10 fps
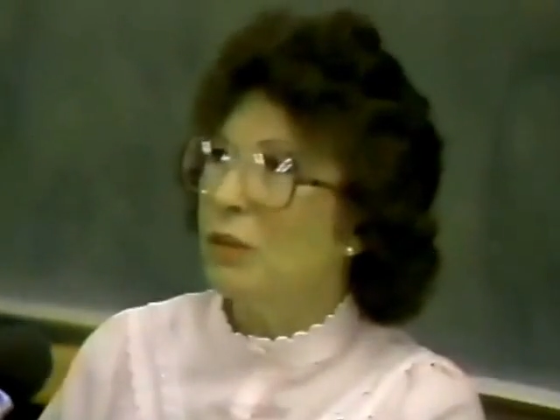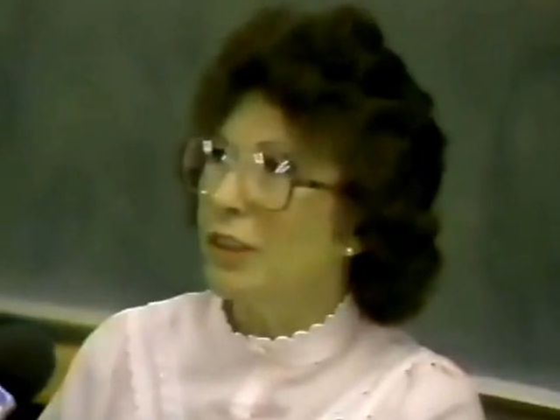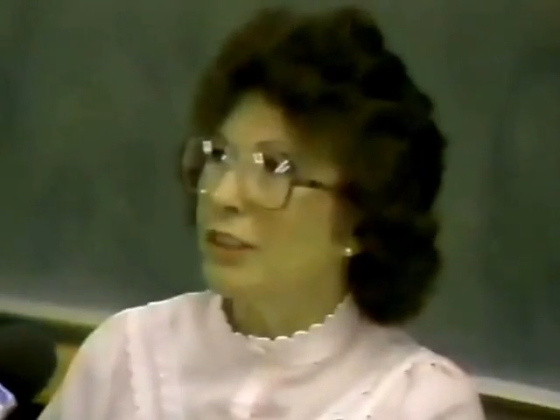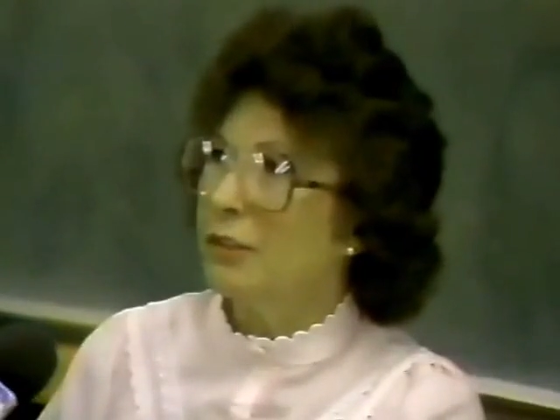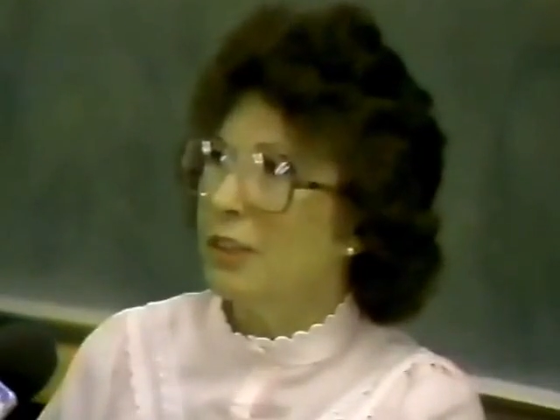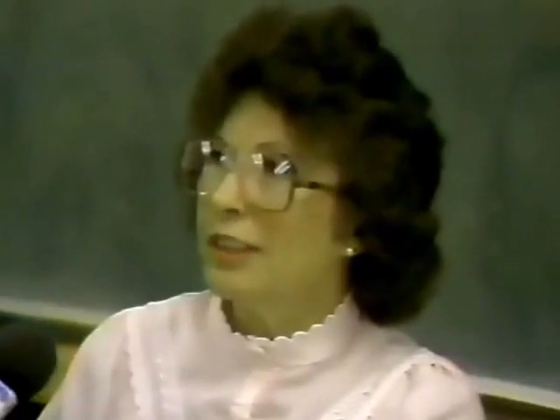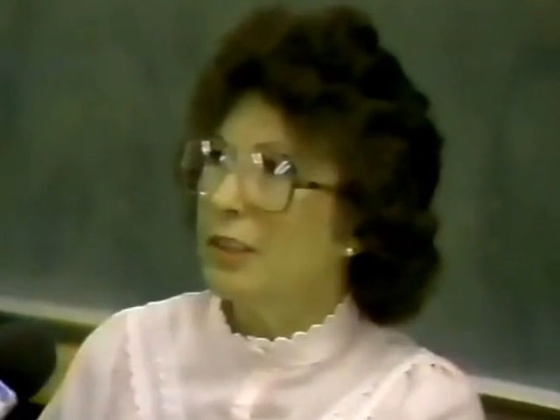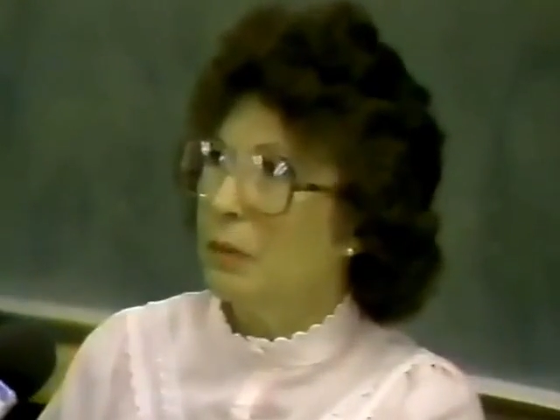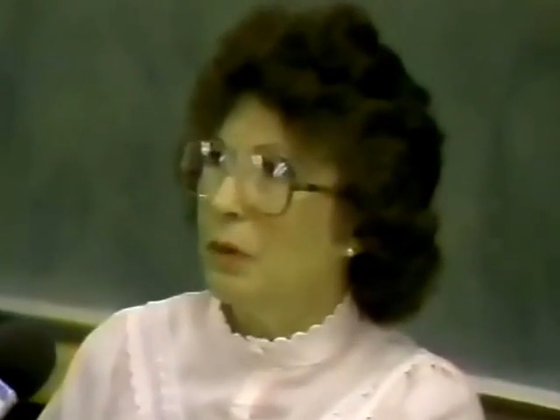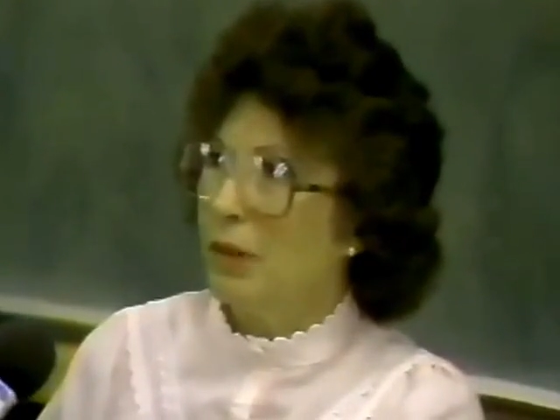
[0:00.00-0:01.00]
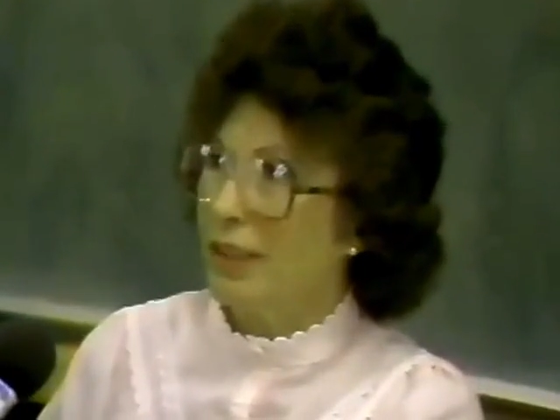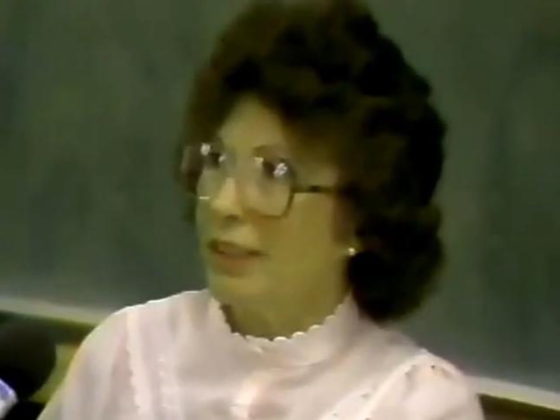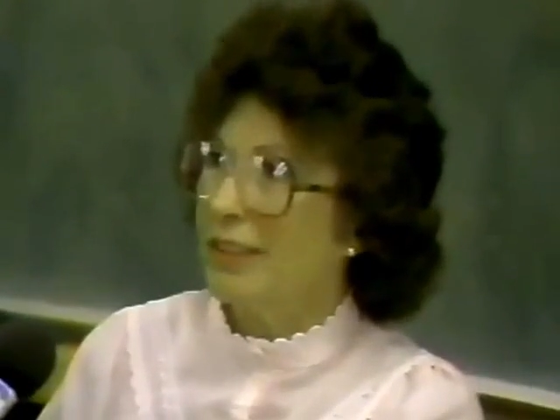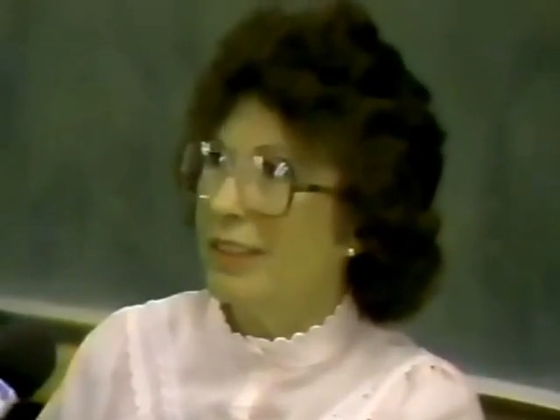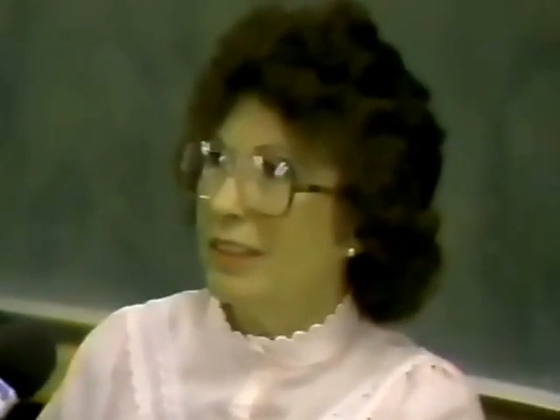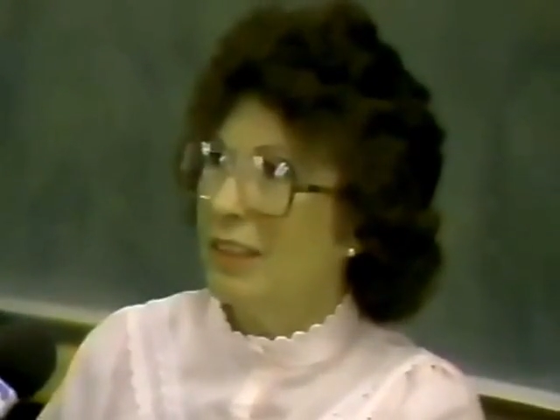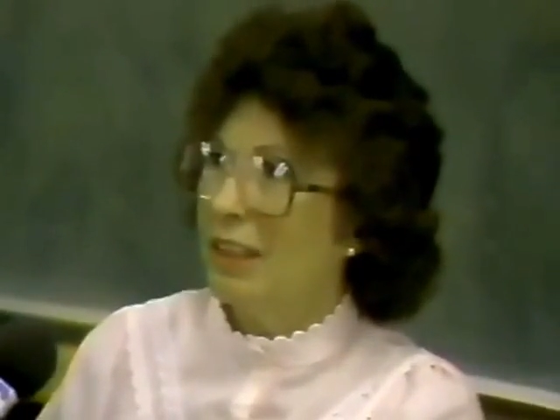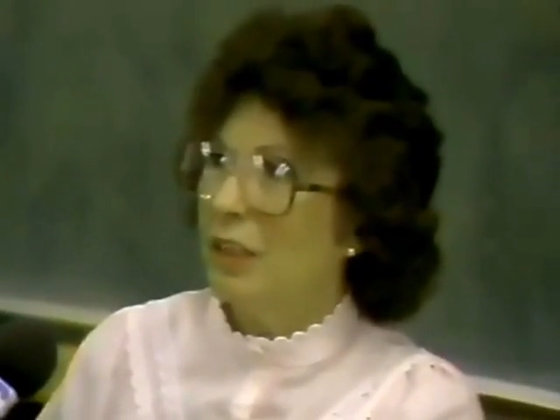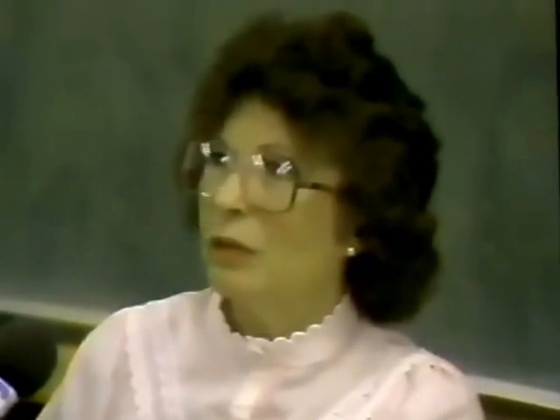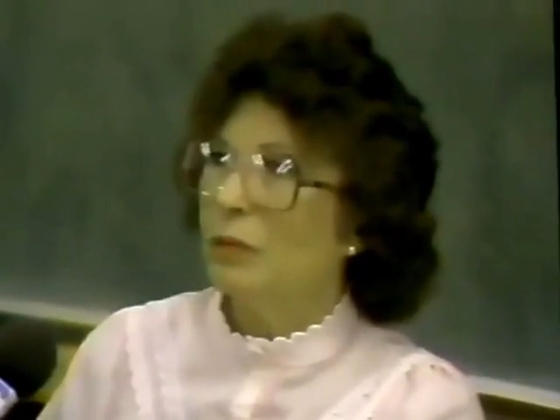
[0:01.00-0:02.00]
word is really support.
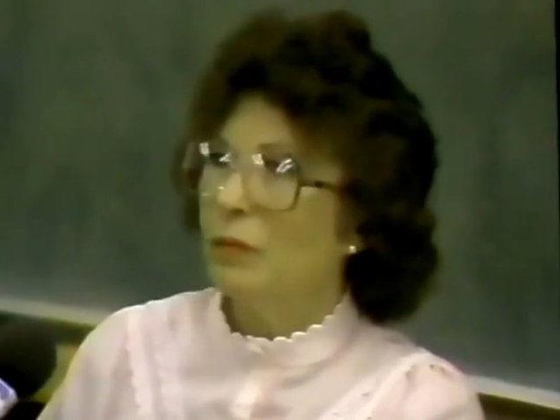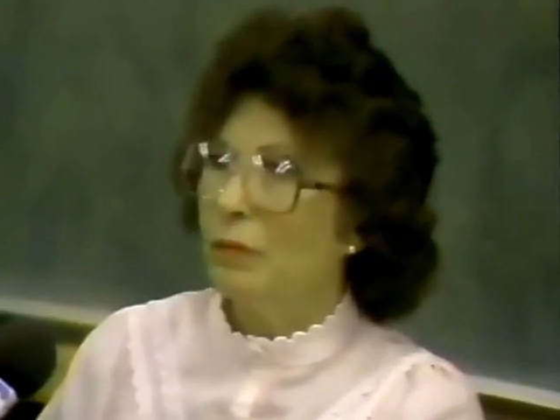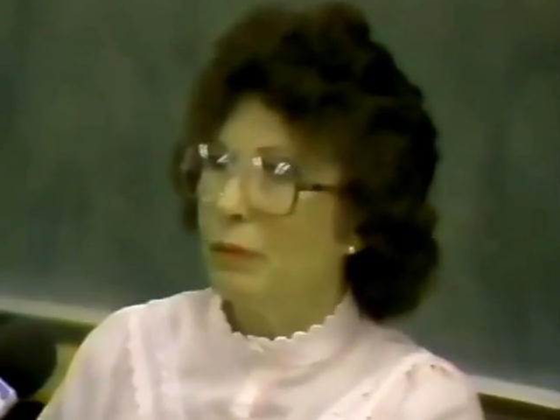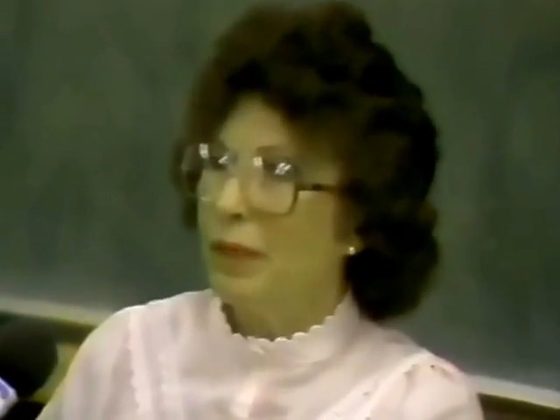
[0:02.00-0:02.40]
Um,